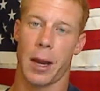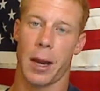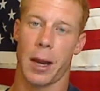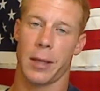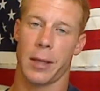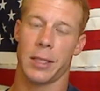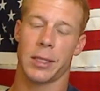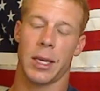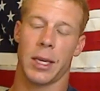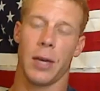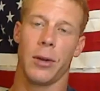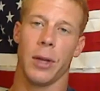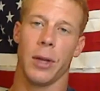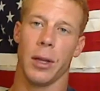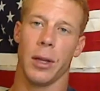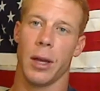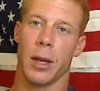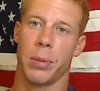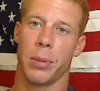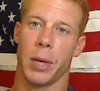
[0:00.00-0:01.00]
and I just killed
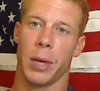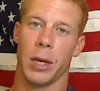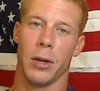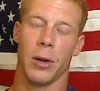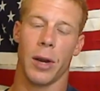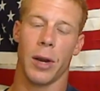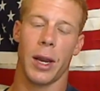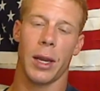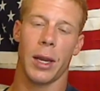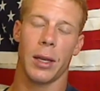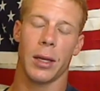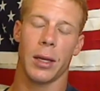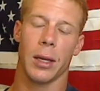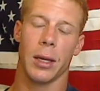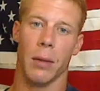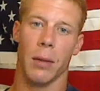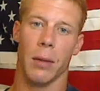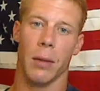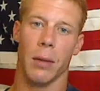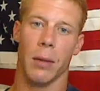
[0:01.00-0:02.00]
it. I played great.
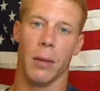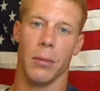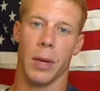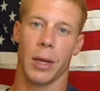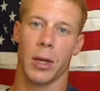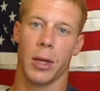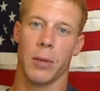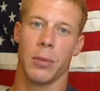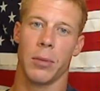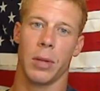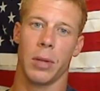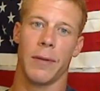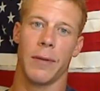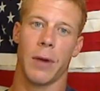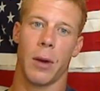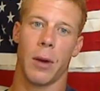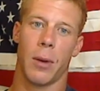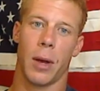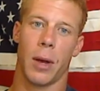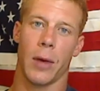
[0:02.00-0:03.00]
I couldn't believe
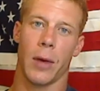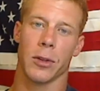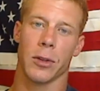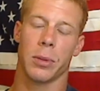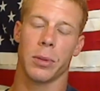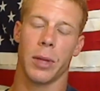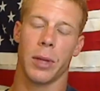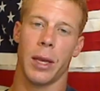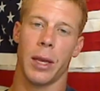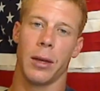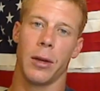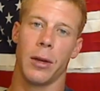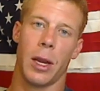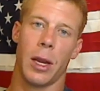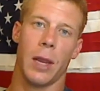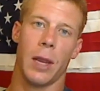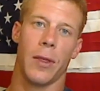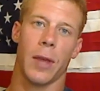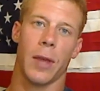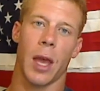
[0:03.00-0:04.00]
how well I was playing.
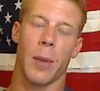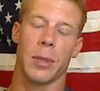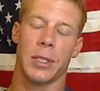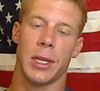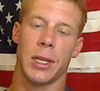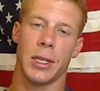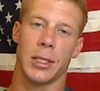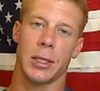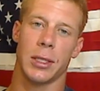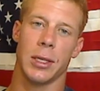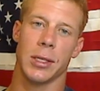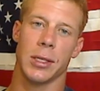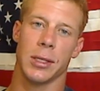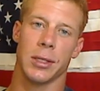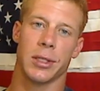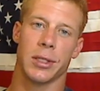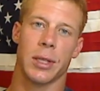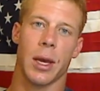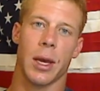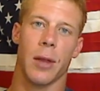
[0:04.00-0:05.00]
Granted, the competition
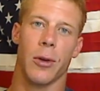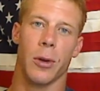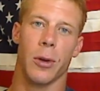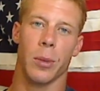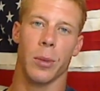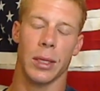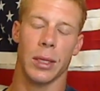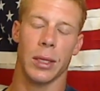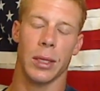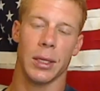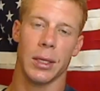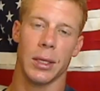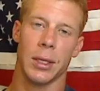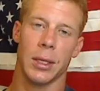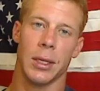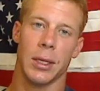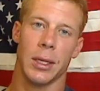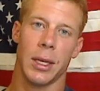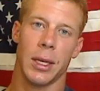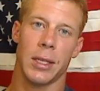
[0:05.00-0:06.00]
isn't stellar, but
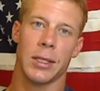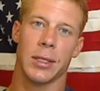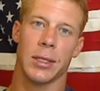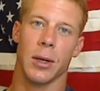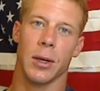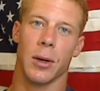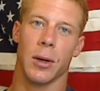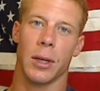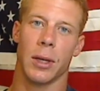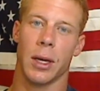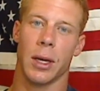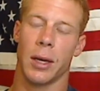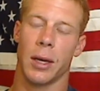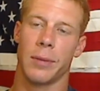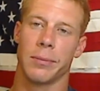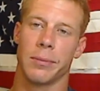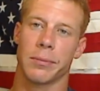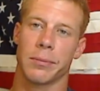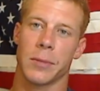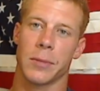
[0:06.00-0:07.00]
it's still
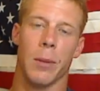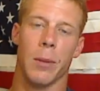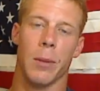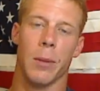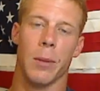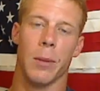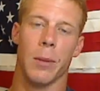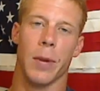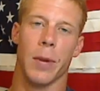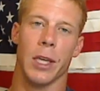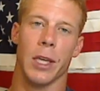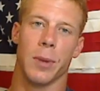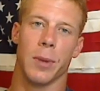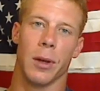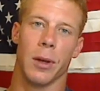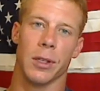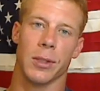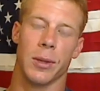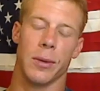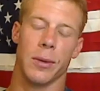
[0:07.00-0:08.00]
playing
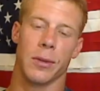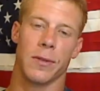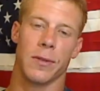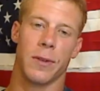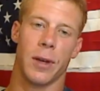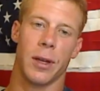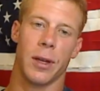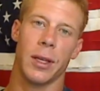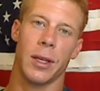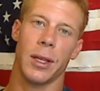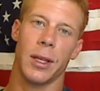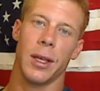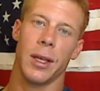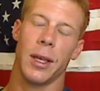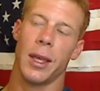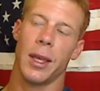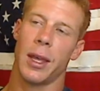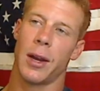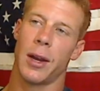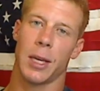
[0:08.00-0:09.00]
baseball, so it was fun.
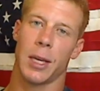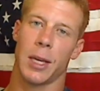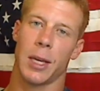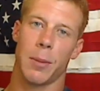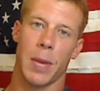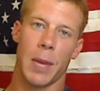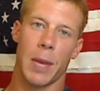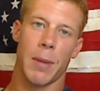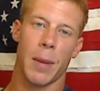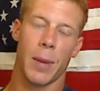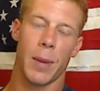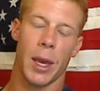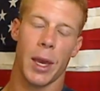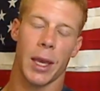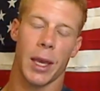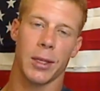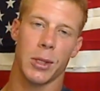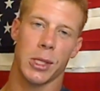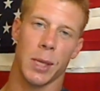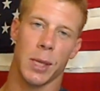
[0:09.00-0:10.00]
And I was like, man, maybe I
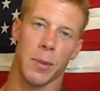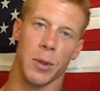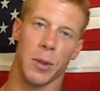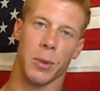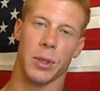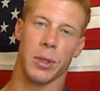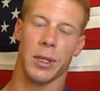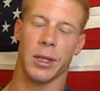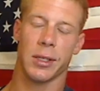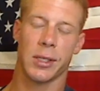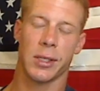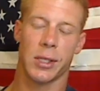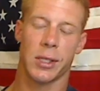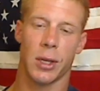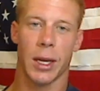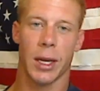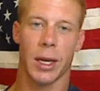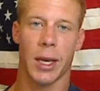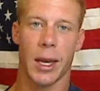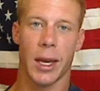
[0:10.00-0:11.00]
can do something with this.
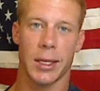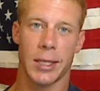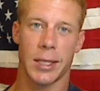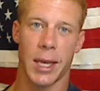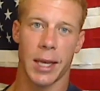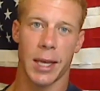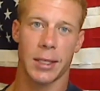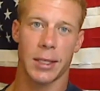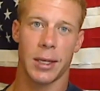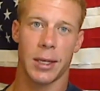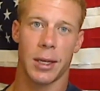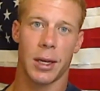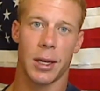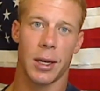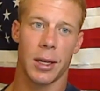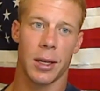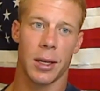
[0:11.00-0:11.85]
So I contacted